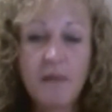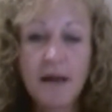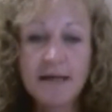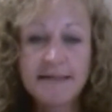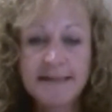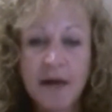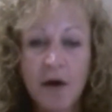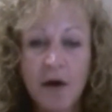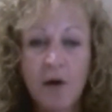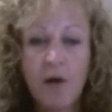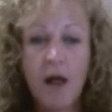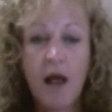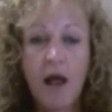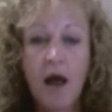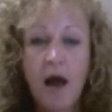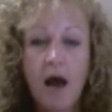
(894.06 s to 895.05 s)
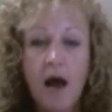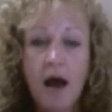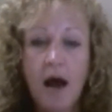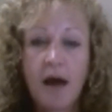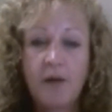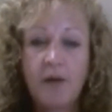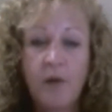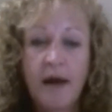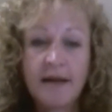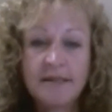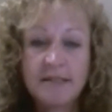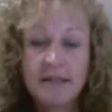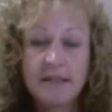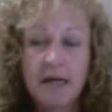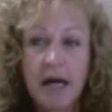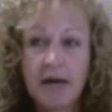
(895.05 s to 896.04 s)
So
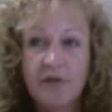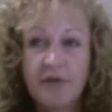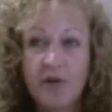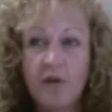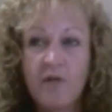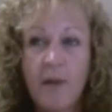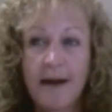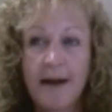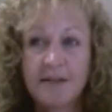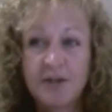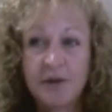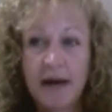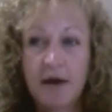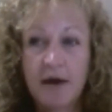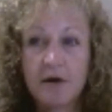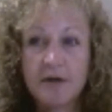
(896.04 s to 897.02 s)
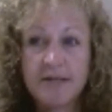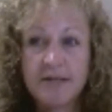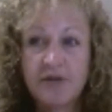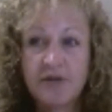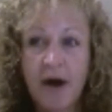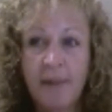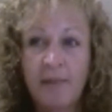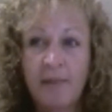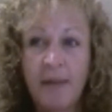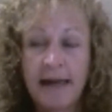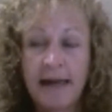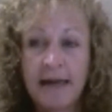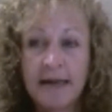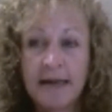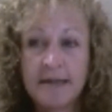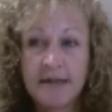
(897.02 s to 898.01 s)
I drove about 2 hours and dropped my
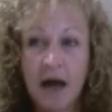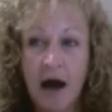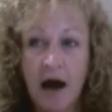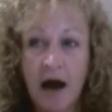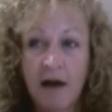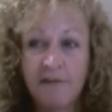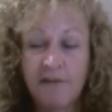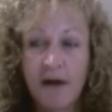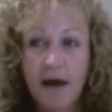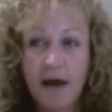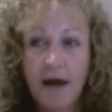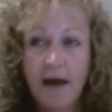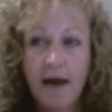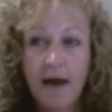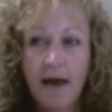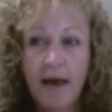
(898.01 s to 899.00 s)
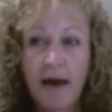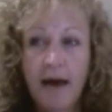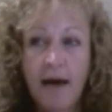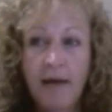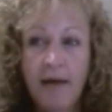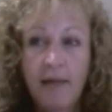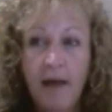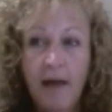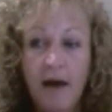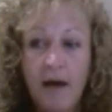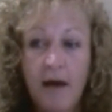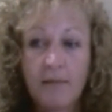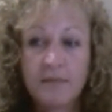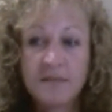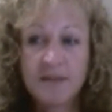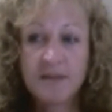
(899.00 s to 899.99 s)
kids off
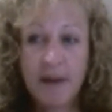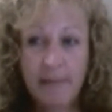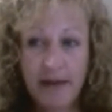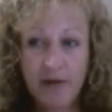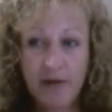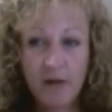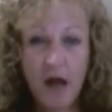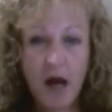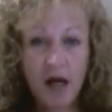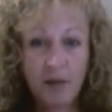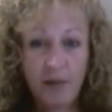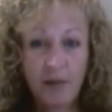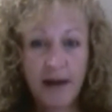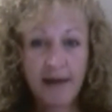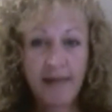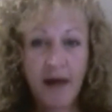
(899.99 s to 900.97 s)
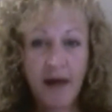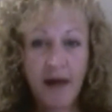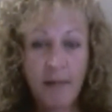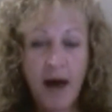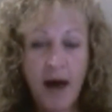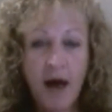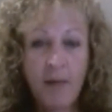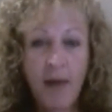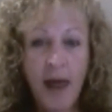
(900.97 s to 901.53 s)
so my mother-in-law could pick them up.